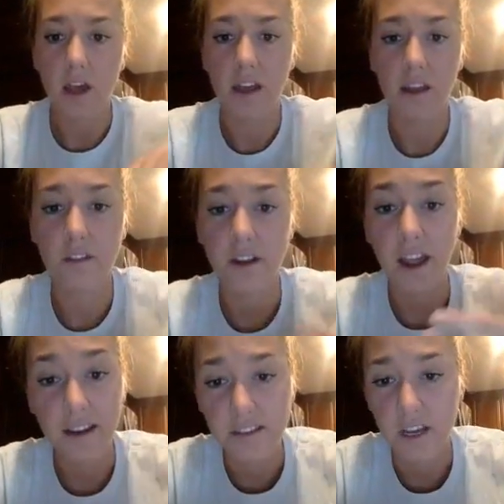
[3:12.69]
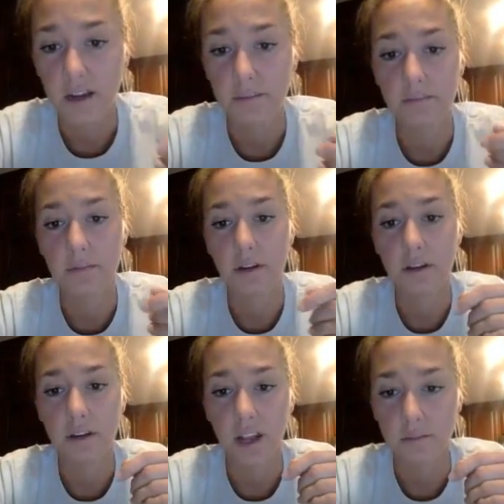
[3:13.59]
another enzyme
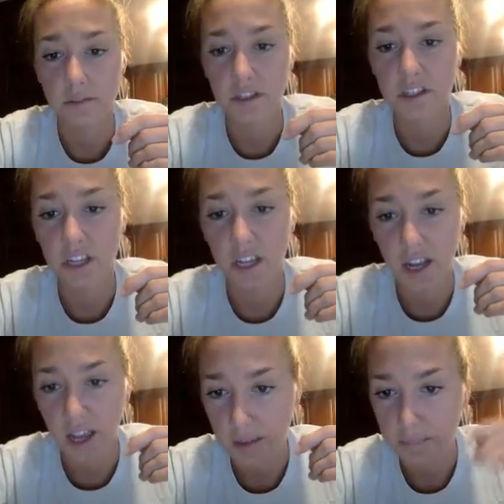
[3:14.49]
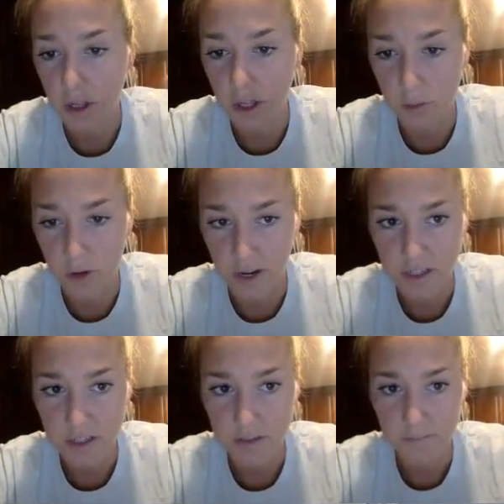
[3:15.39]
named DNA
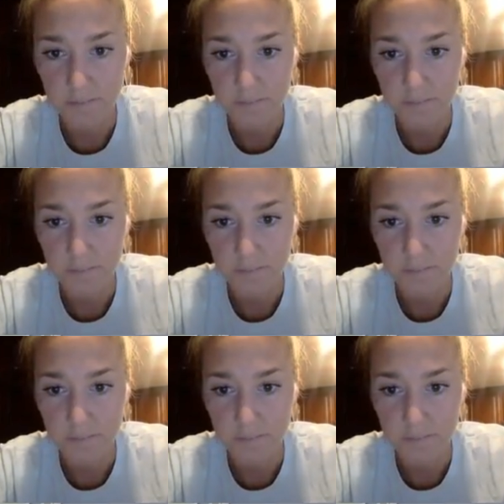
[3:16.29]
polymerase